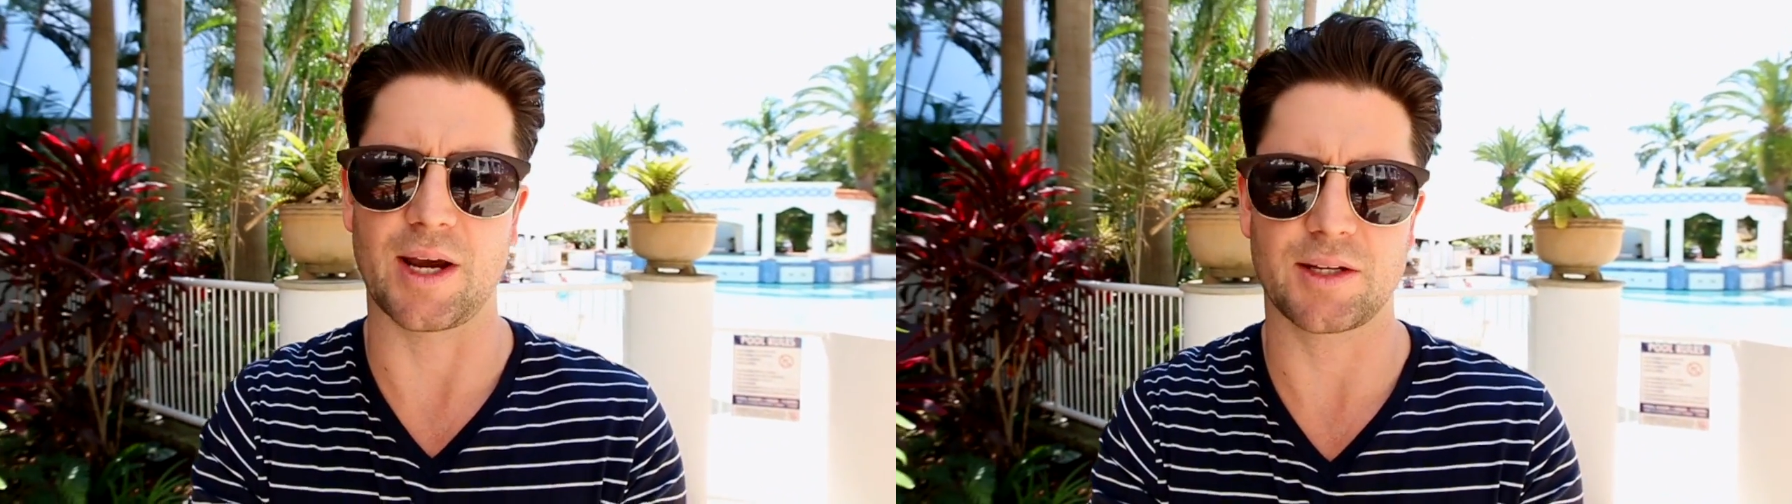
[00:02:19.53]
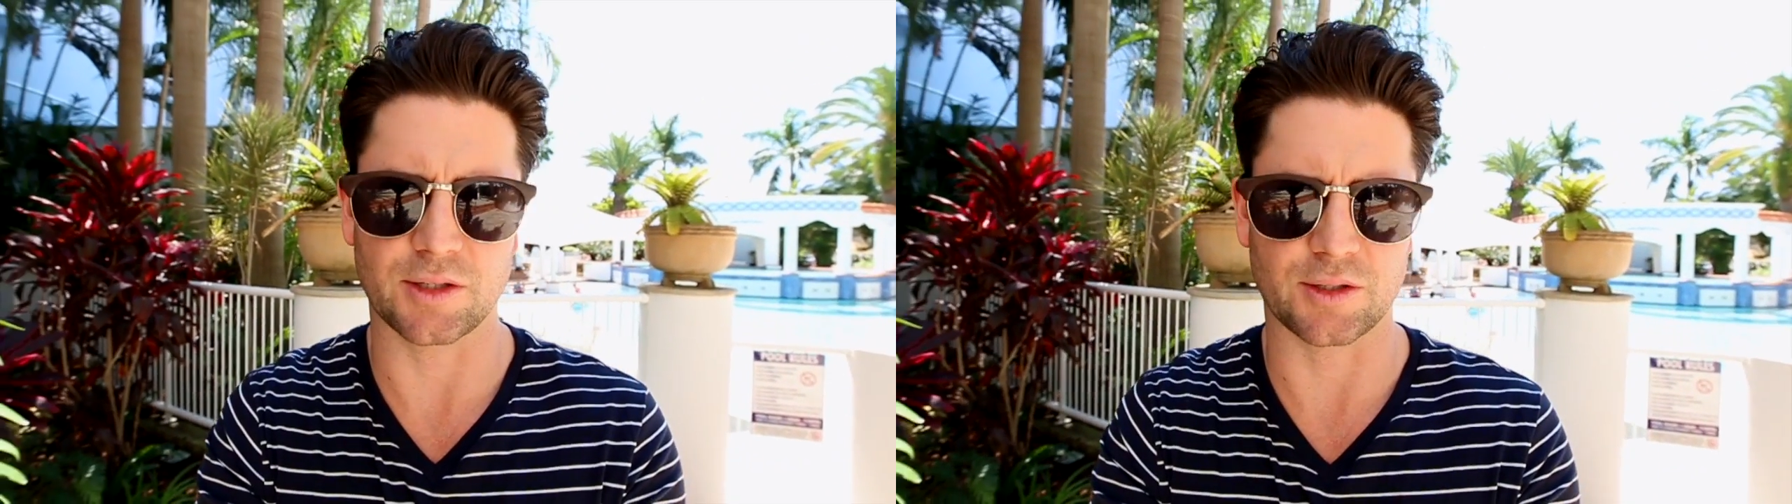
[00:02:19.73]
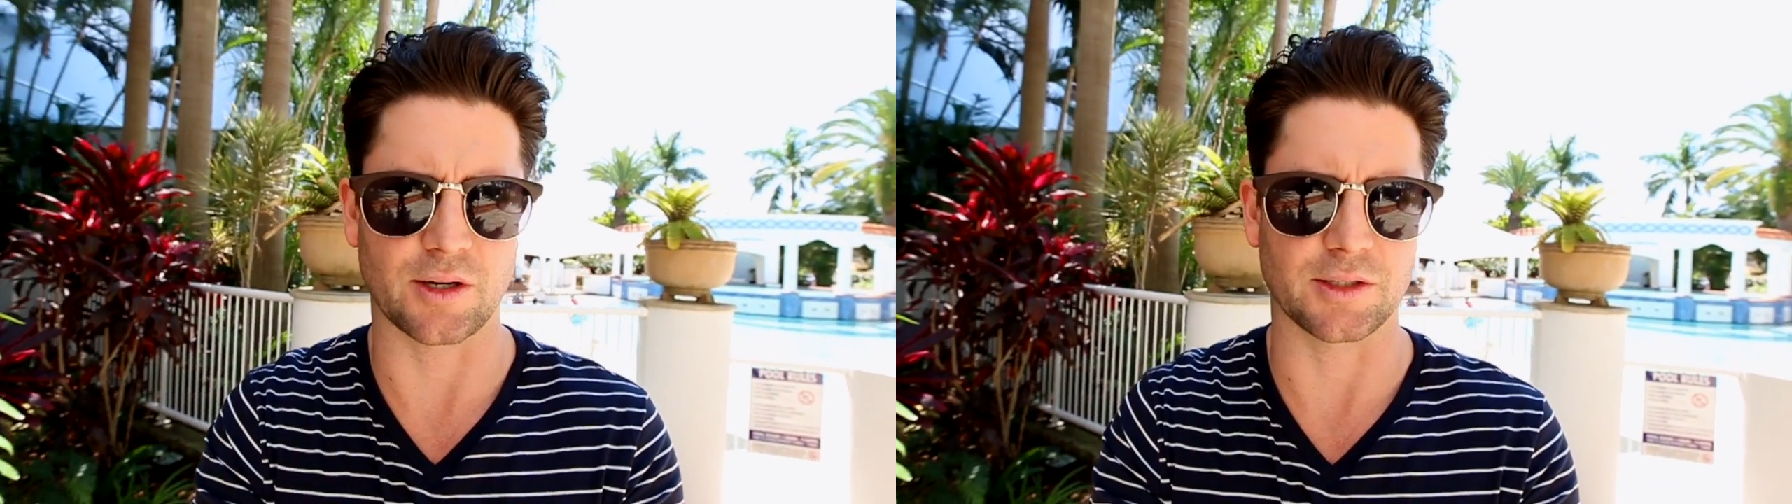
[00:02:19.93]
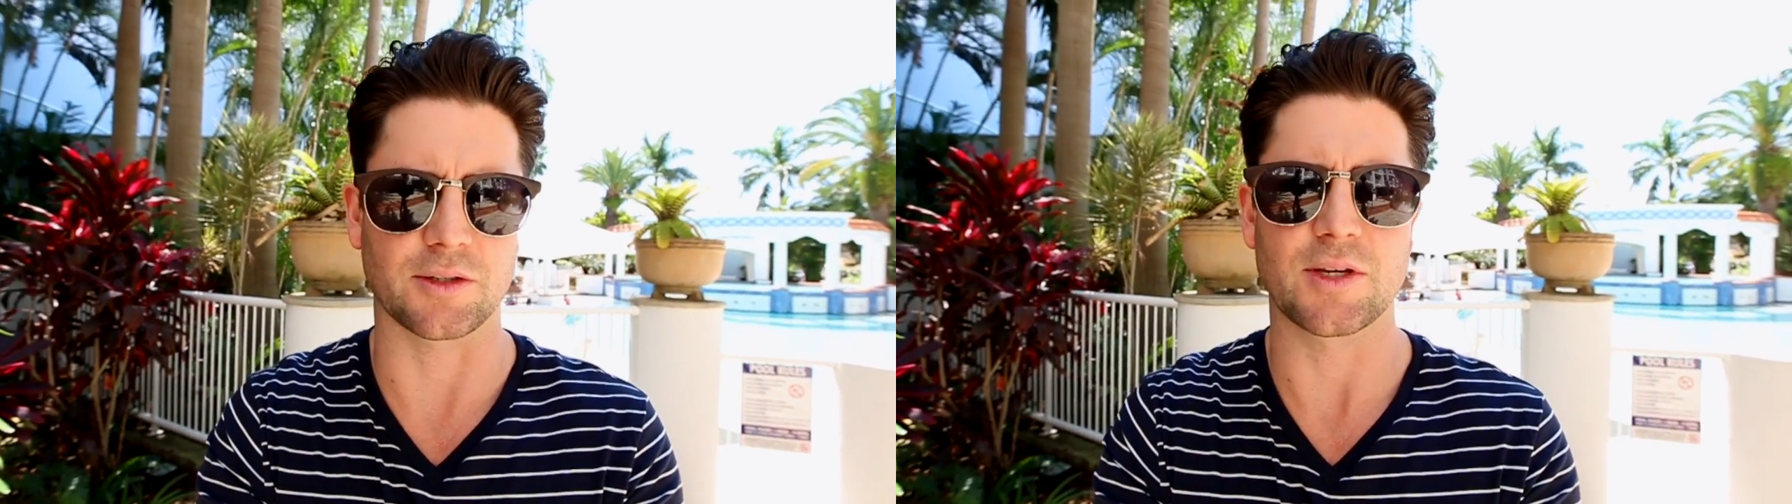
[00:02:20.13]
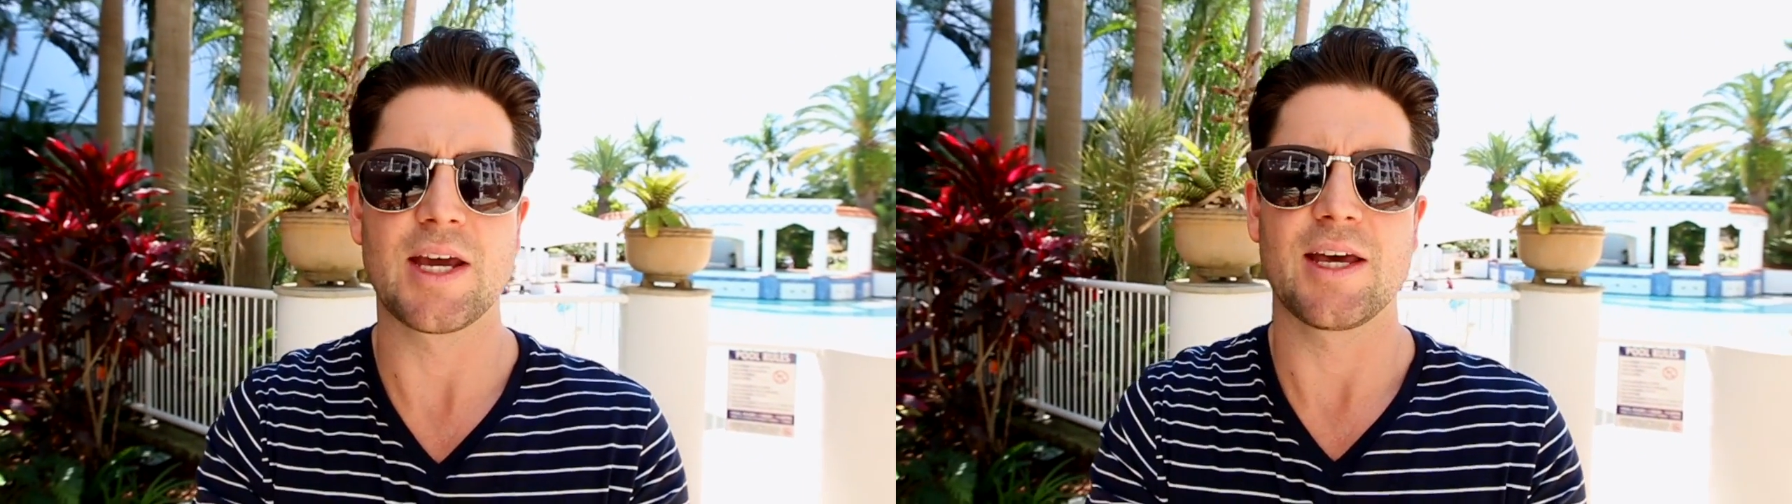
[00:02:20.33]
of
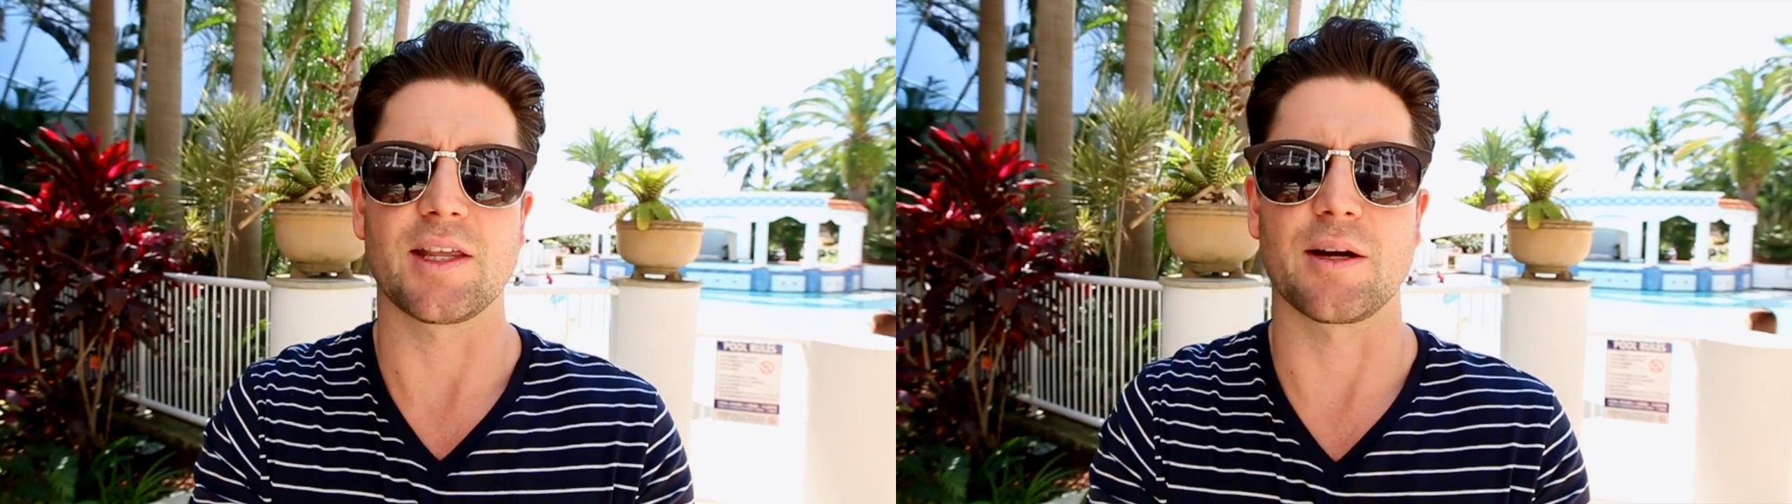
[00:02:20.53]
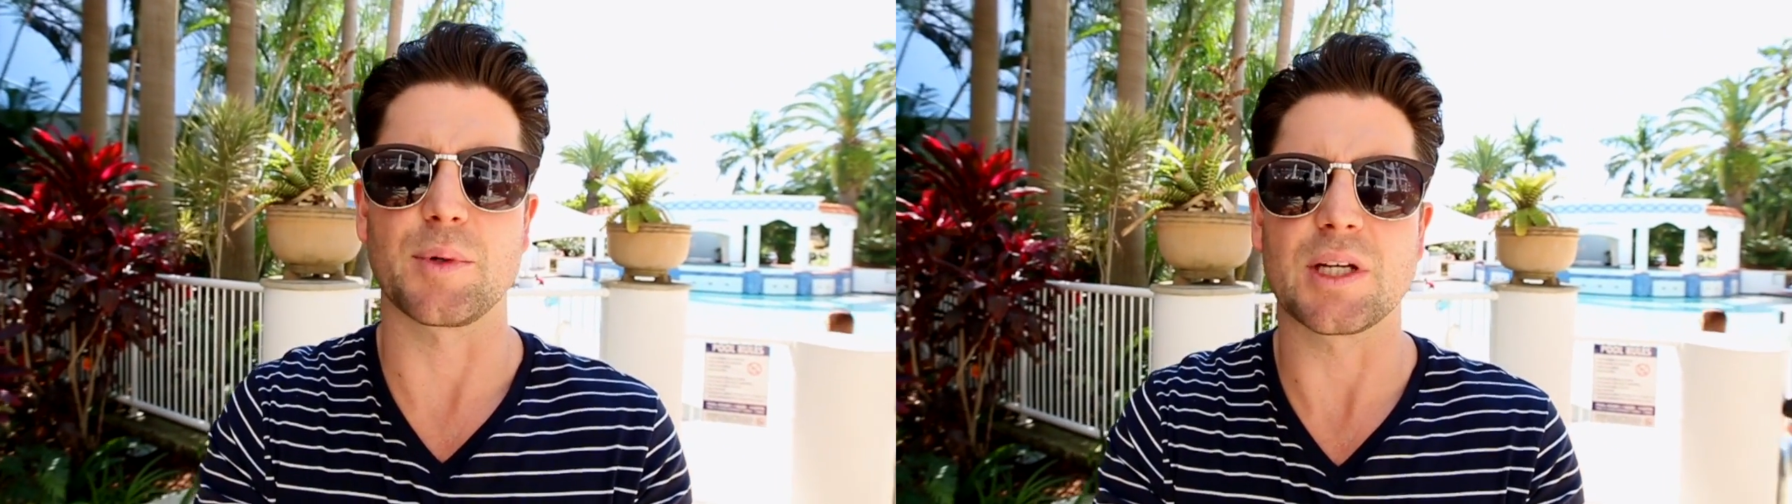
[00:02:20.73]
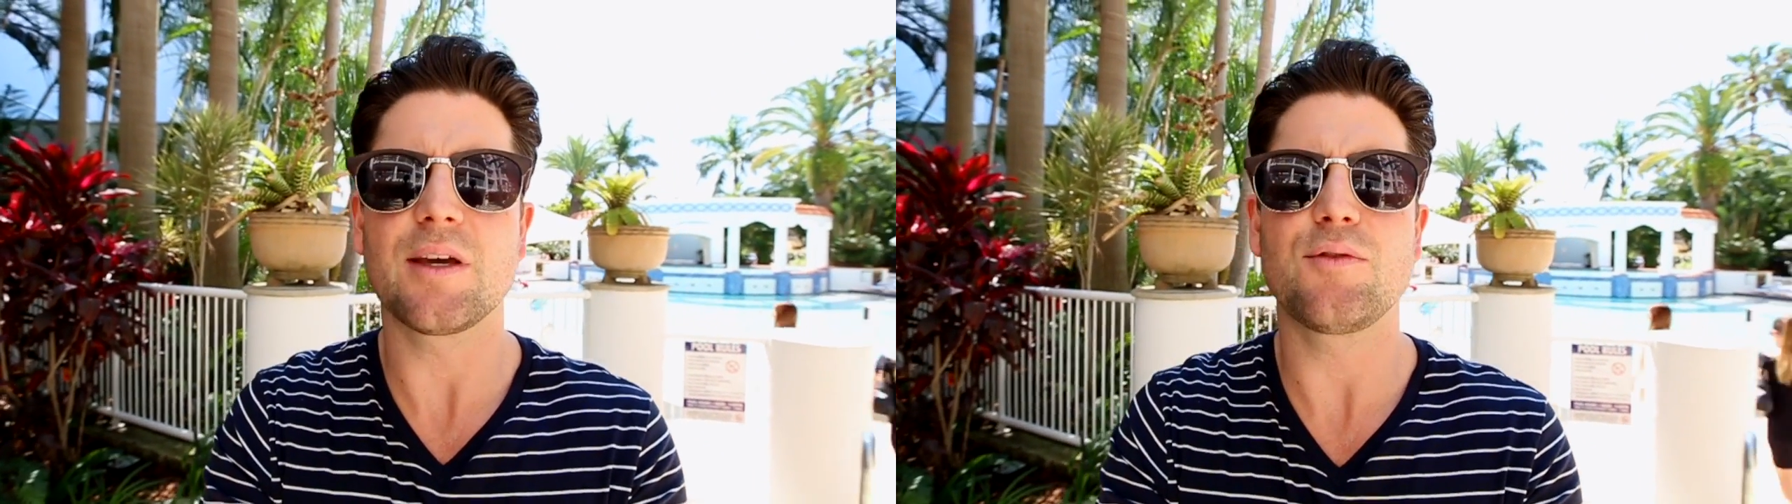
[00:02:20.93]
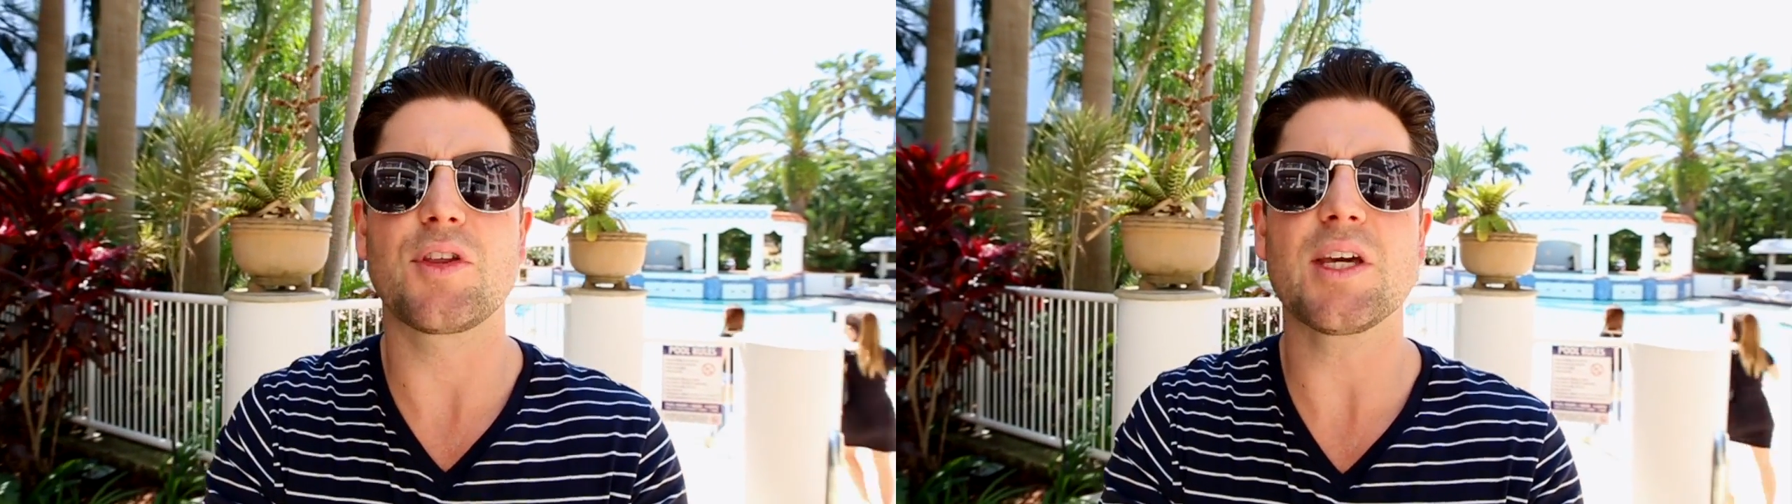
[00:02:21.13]
exercises that I'm going to give you.